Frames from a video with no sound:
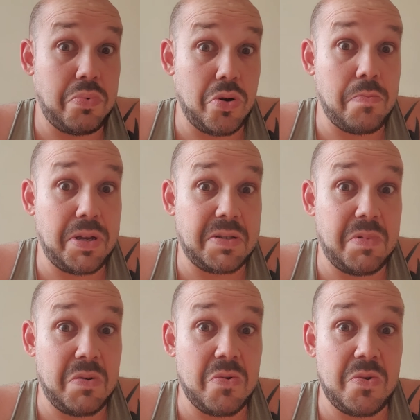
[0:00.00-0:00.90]
put a
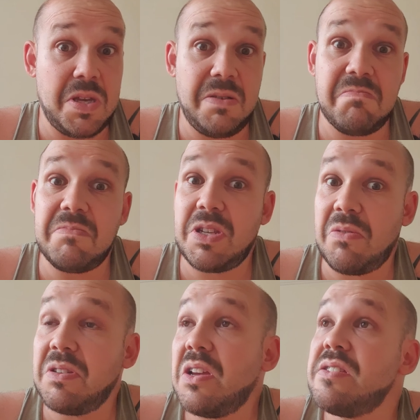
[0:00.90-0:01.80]
Bixby routine,
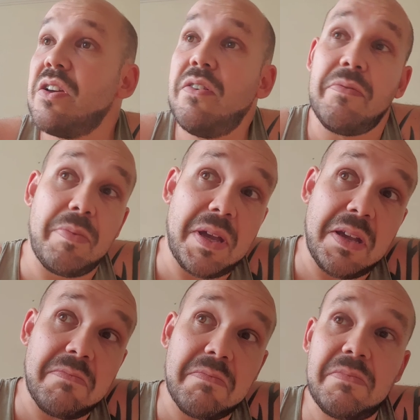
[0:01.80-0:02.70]
so it turns it off,
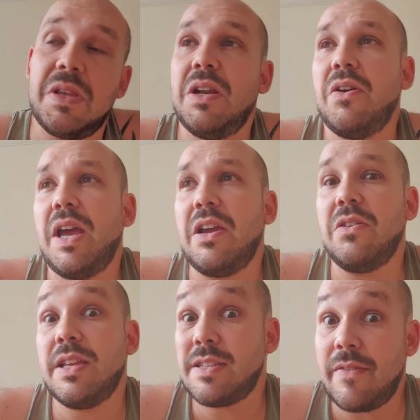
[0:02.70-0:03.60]
but you know, hey,
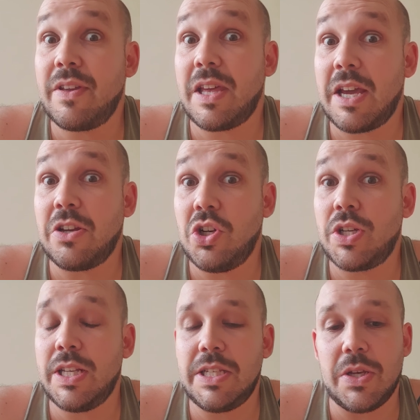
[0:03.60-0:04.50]
oh, there's something that I could
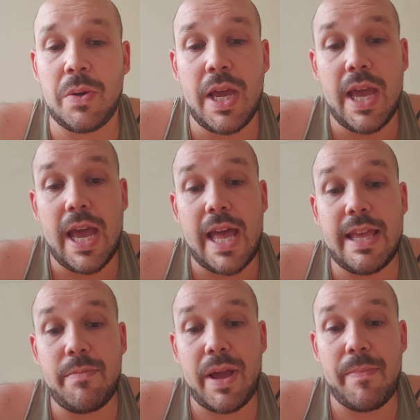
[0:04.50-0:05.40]
look into. And
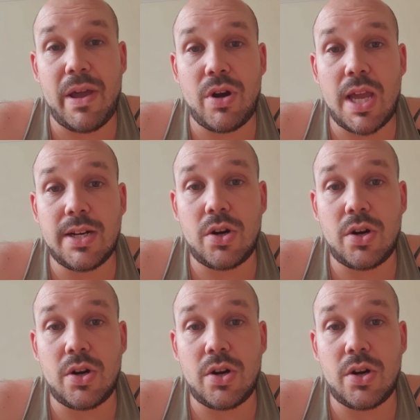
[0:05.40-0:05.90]
then by about 9